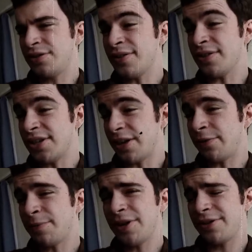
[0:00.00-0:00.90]
Did the
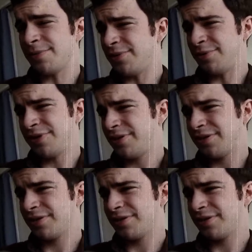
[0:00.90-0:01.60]
devil make them do it?